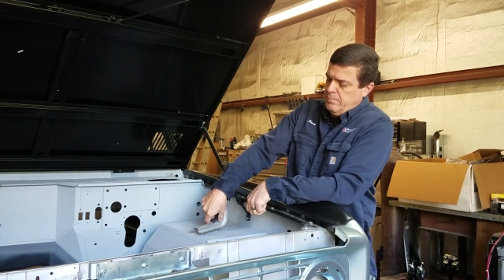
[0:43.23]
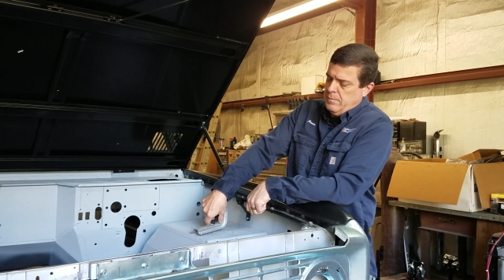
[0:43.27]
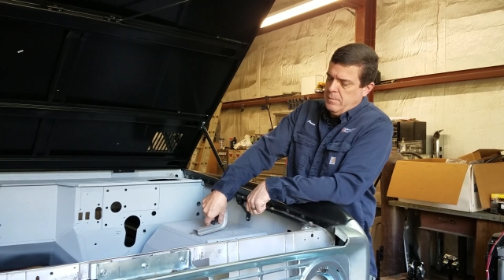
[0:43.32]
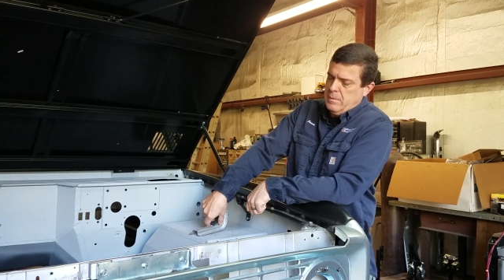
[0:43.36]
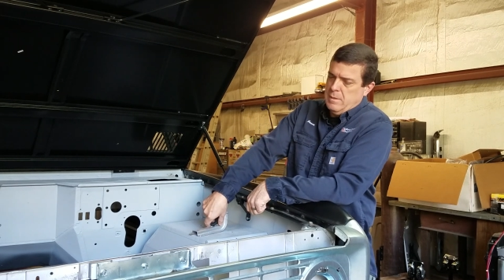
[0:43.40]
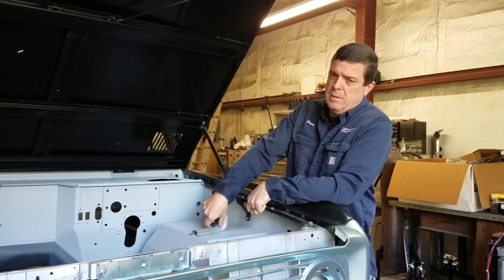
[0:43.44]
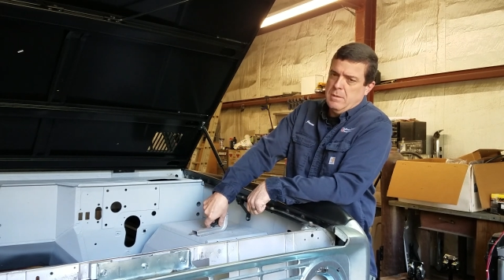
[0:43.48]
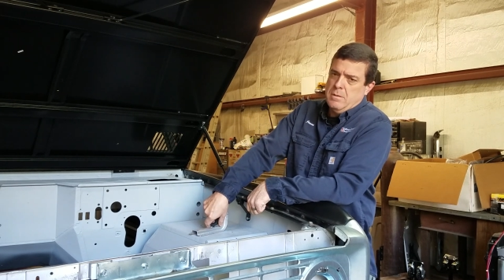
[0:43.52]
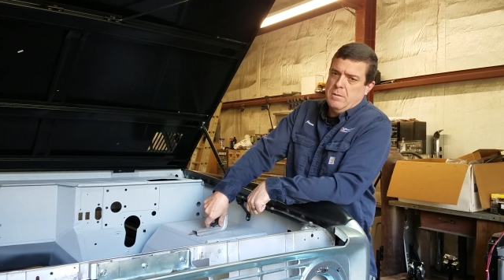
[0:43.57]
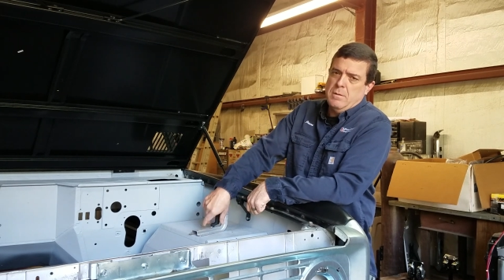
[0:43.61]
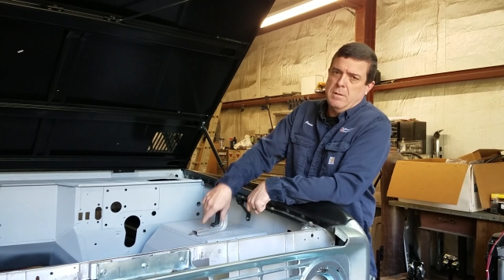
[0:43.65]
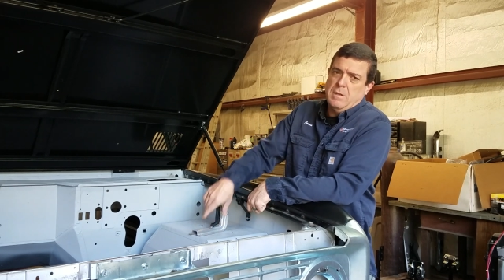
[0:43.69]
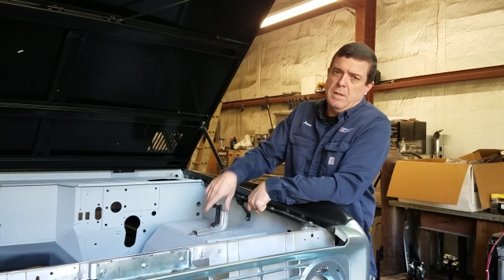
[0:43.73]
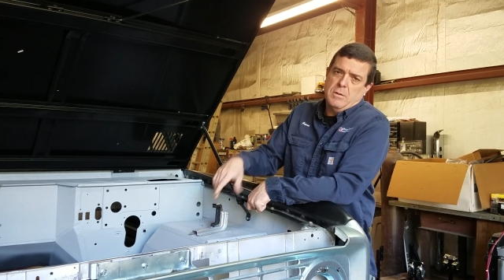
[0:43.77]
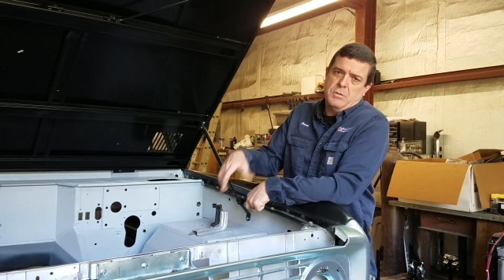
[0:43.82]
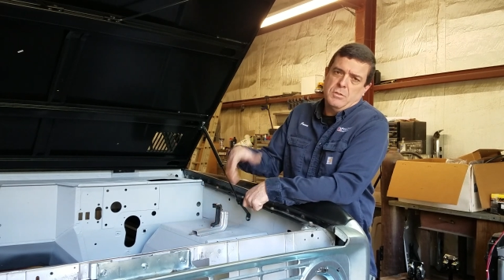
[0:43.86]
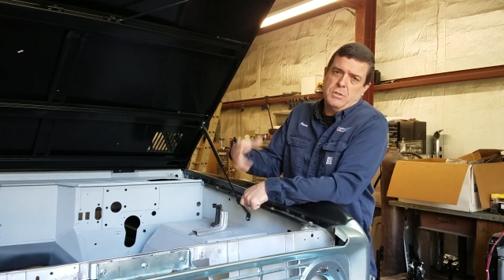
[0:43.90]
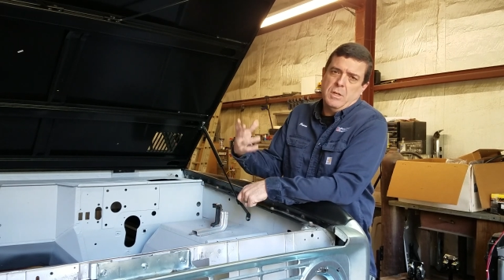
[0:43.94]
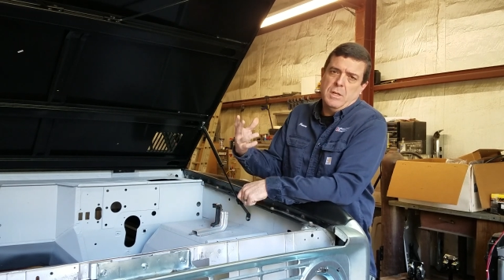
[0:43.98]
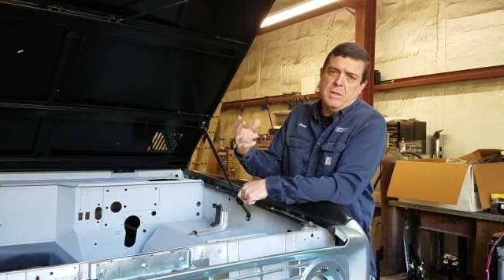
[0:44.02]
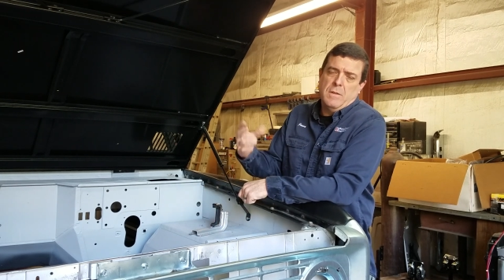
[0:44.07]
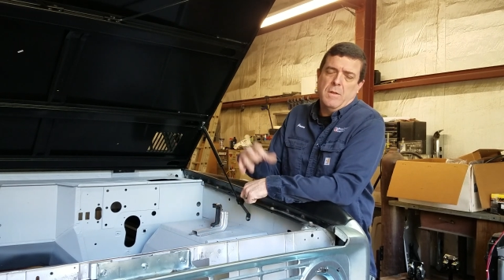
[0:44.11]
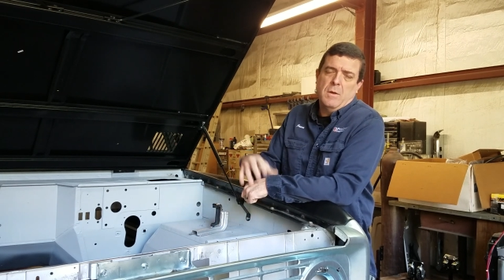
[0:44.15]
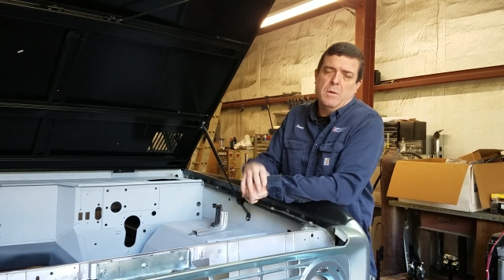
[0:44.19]
Uh, I'll
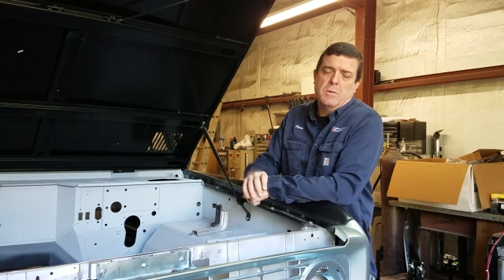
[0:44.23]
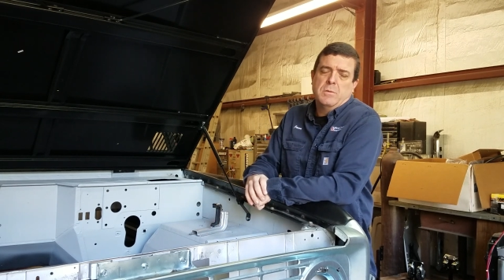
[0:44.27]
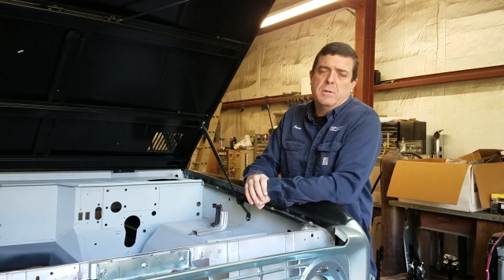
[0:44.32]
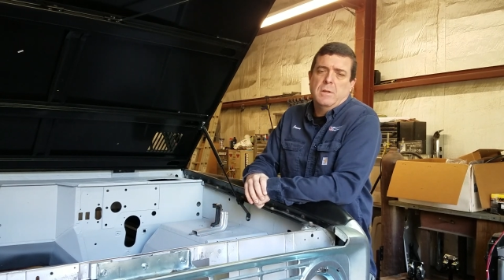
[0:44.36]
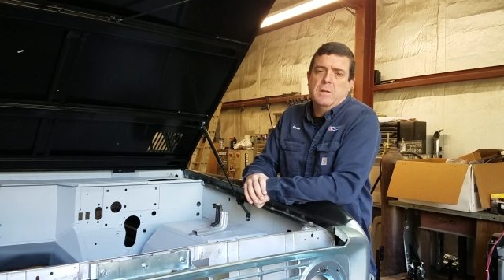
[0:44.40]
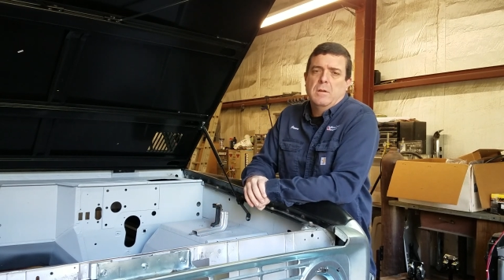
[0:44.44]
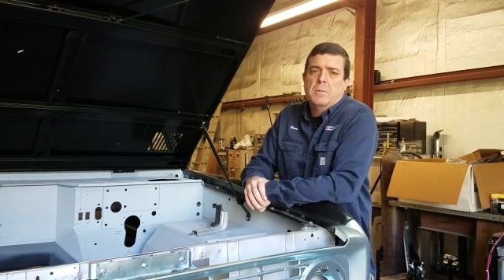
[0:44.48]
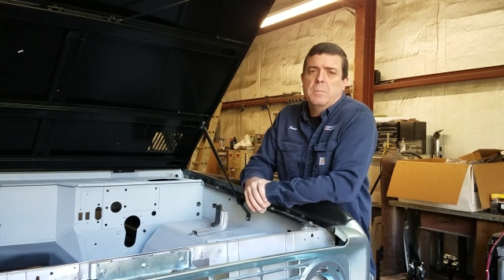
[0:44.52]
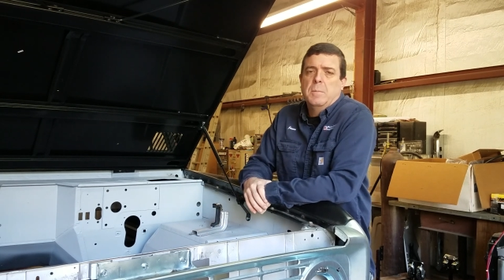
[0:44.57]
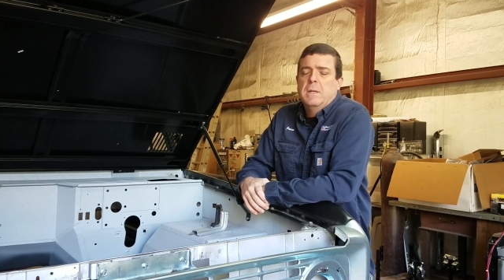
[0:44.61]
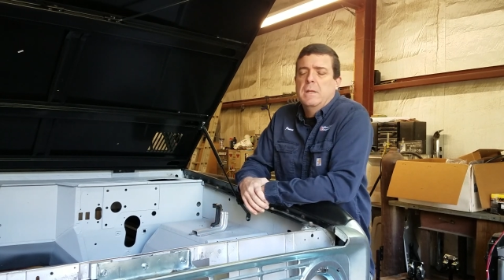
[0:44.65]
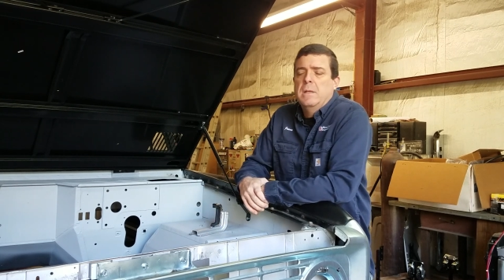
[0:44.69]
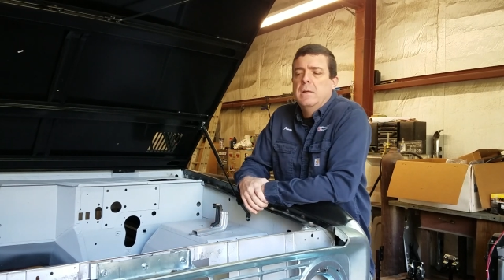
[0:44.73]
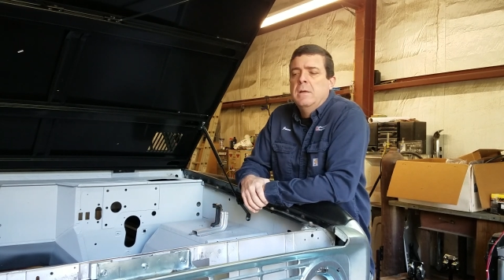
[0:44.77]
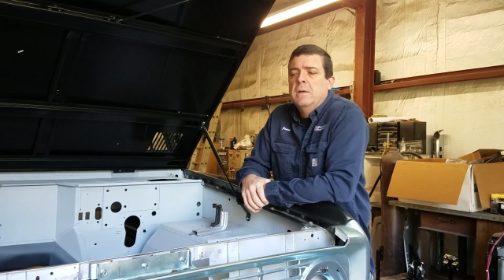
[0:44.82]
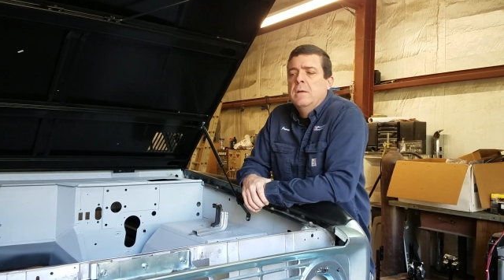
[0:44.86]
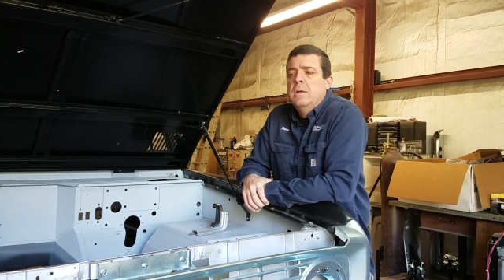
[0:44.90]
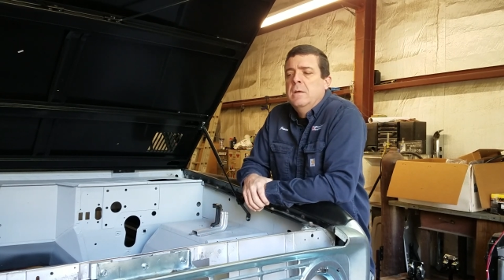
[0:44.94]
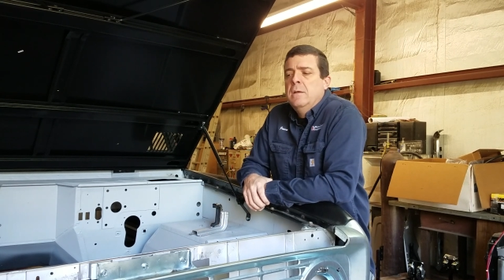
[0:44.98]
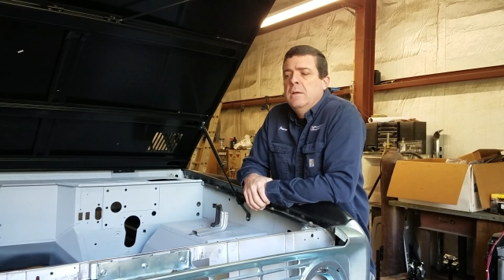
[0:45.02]
show you those here in a minute.